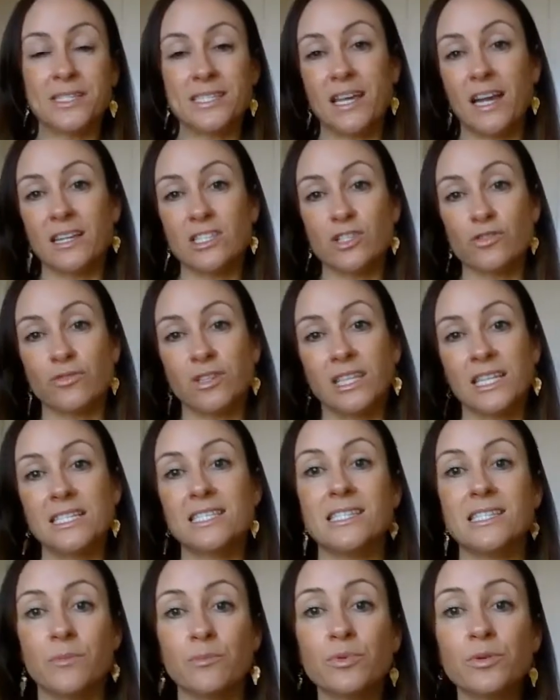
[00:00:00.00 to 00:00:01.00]
it sounds really
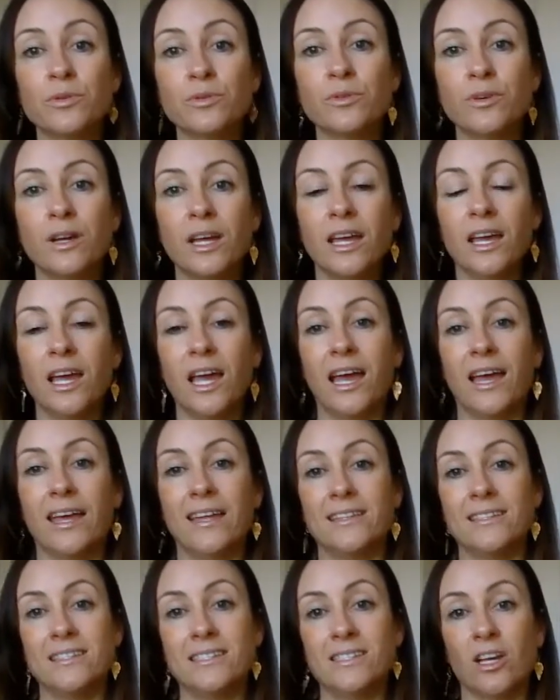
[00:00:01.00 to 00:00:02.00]
simple,
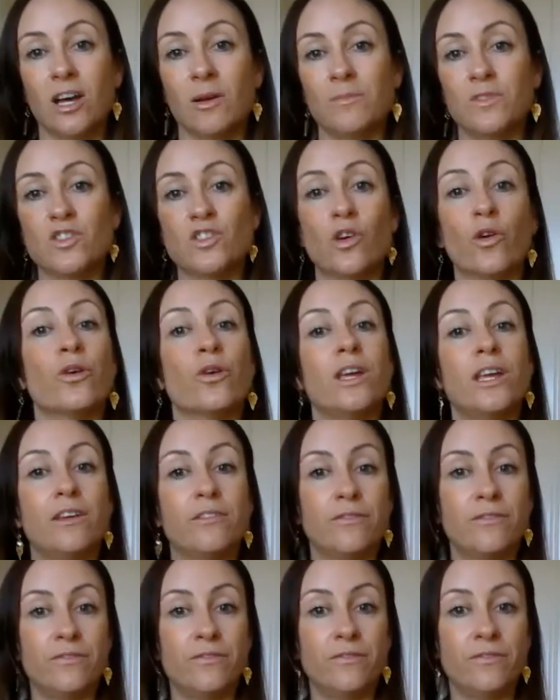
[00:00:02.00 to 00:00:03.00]
and I'm
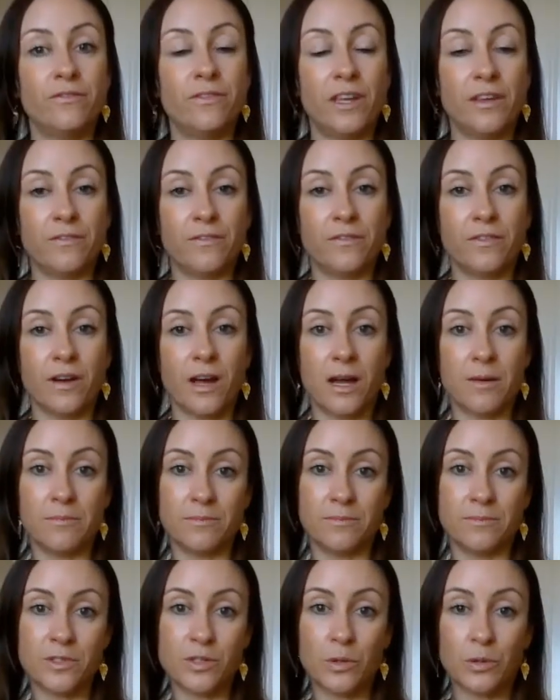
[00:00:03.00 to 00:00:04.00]
sorry if
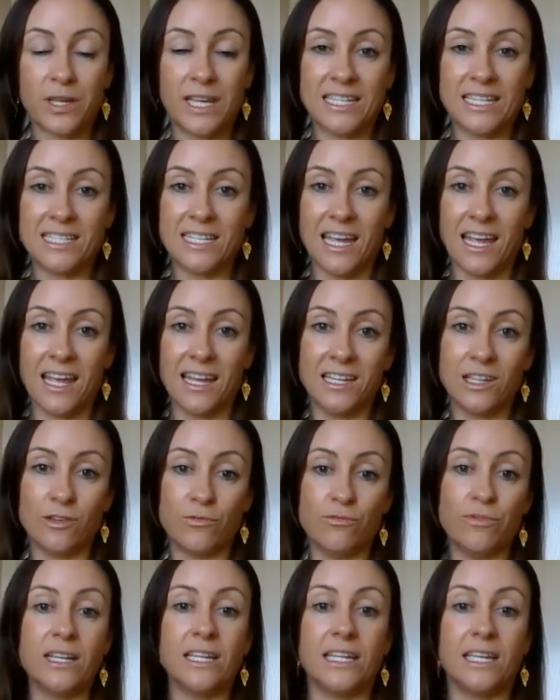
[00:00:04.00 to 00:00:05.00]
I'm talking to any
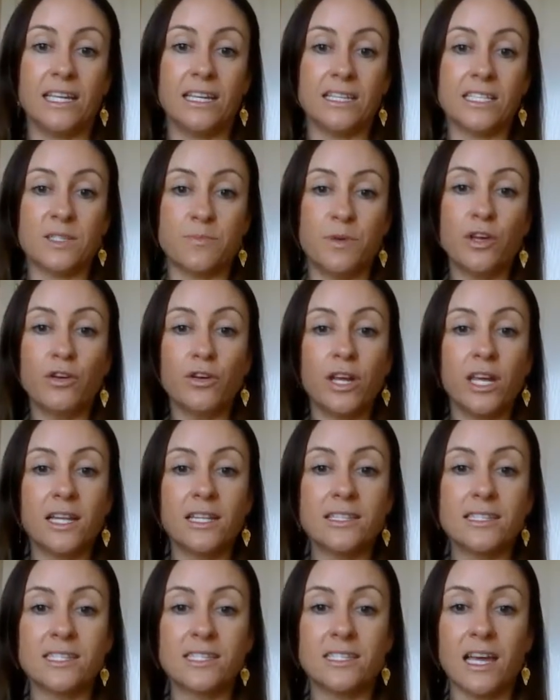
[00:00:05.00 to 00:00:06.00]
really
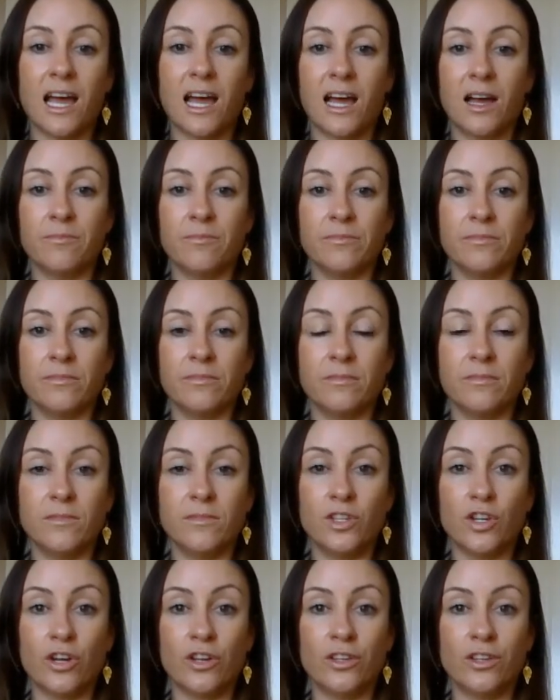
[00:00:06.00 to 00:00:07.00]
experienced,
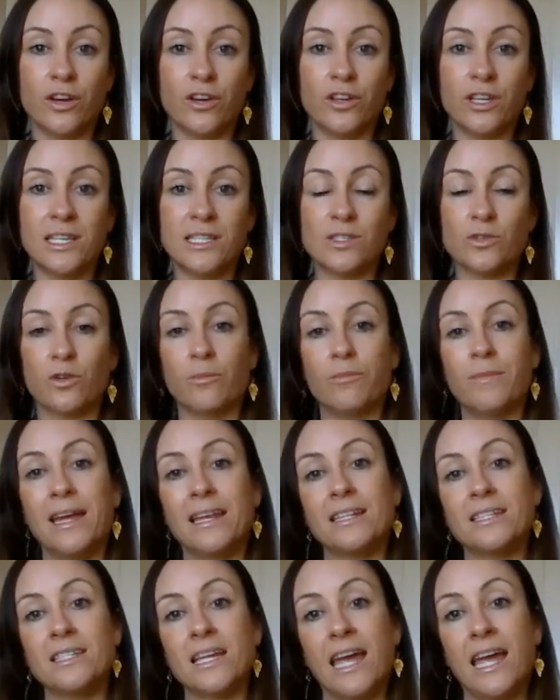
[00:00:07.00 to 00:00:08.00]
yogis or
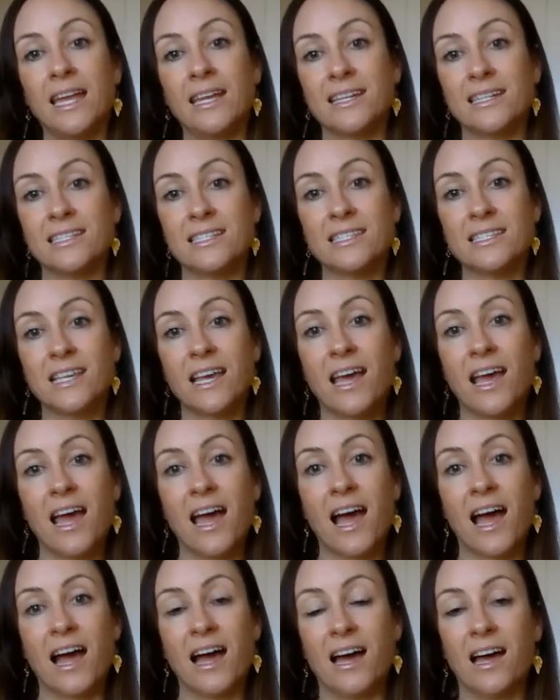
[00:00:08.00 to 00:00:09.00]
meditators,
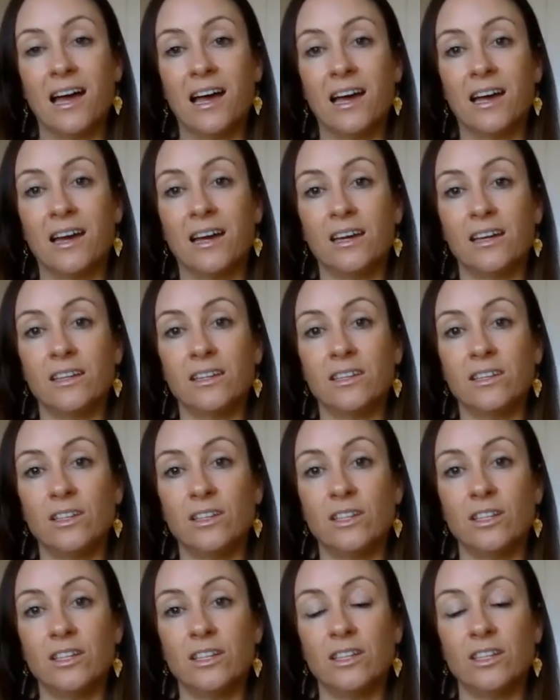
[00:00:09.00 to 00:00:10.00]

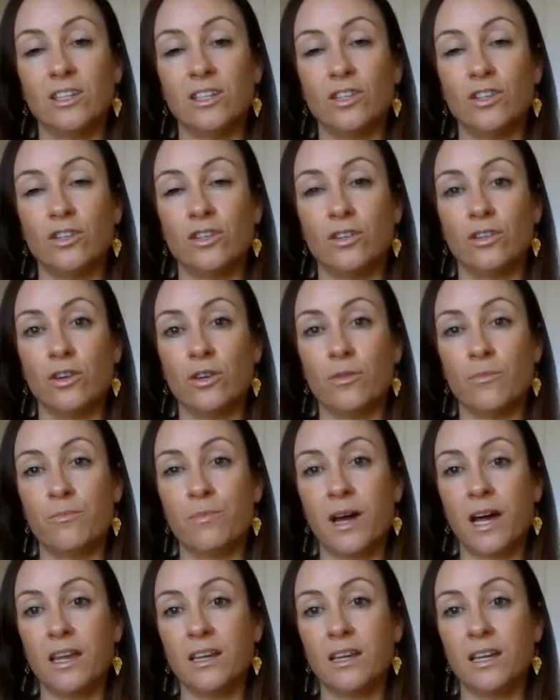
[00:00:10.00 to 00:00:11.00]

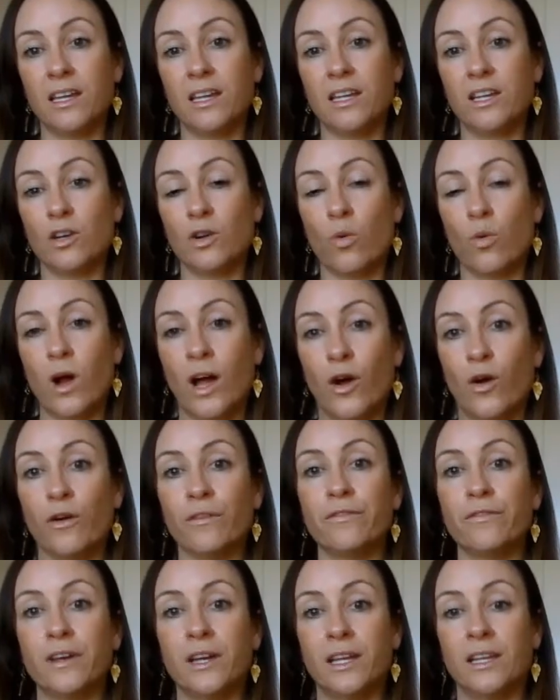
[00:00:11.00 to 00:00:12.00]
but quite
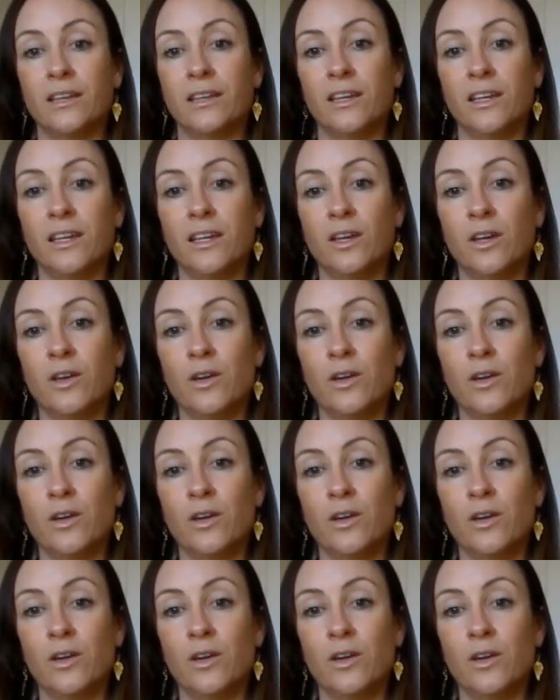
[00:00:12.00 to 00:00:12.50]
often